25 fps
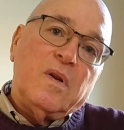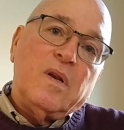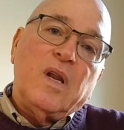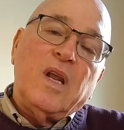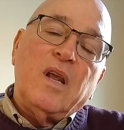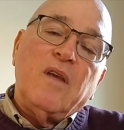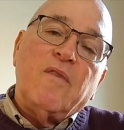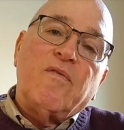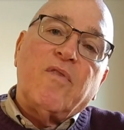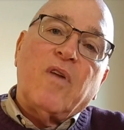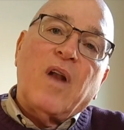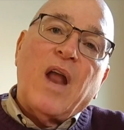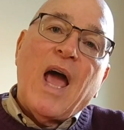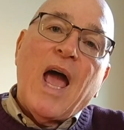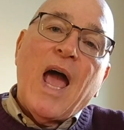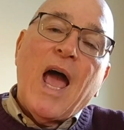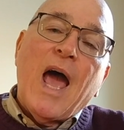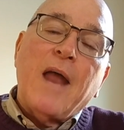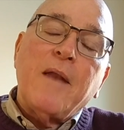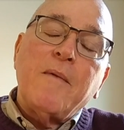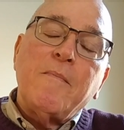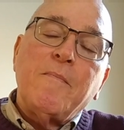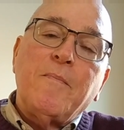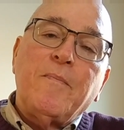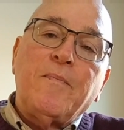D
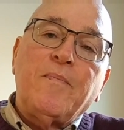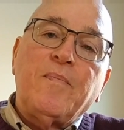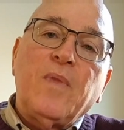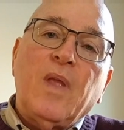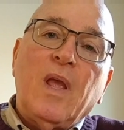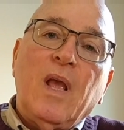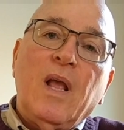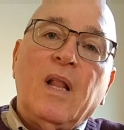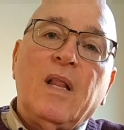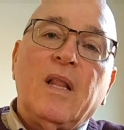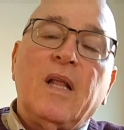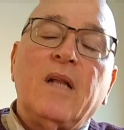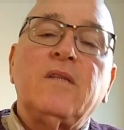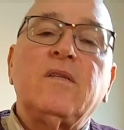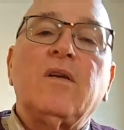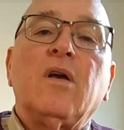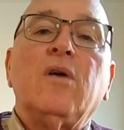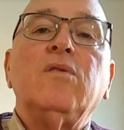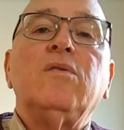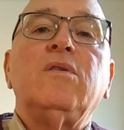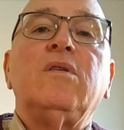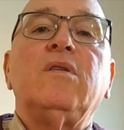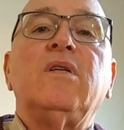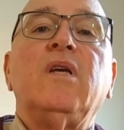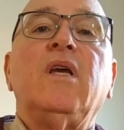flat. Let's
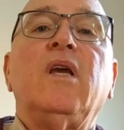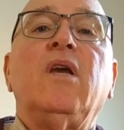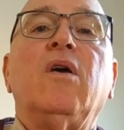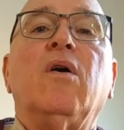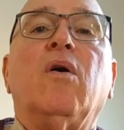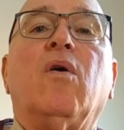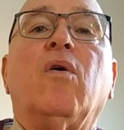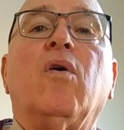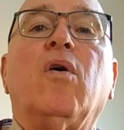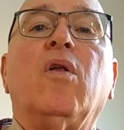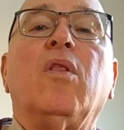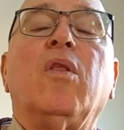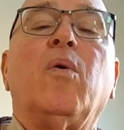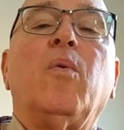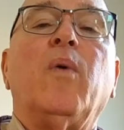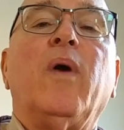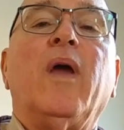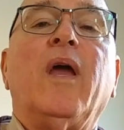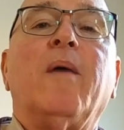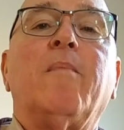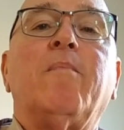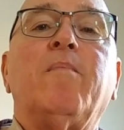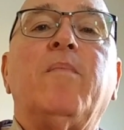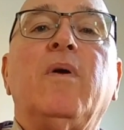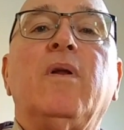go C all the
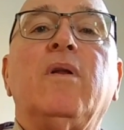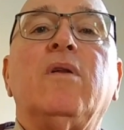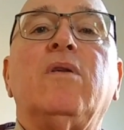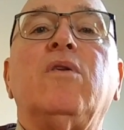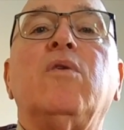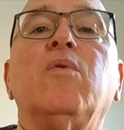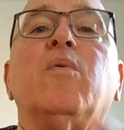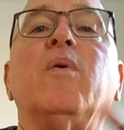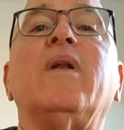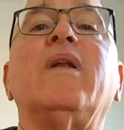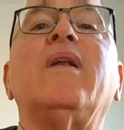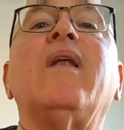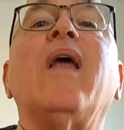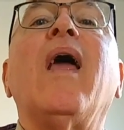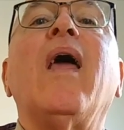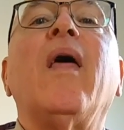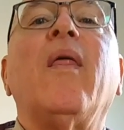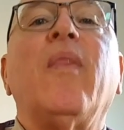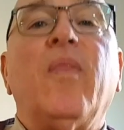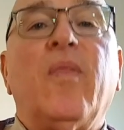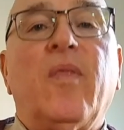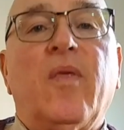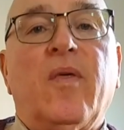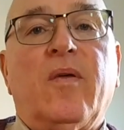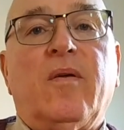way up to a
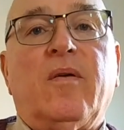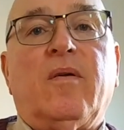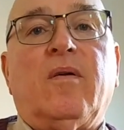10th.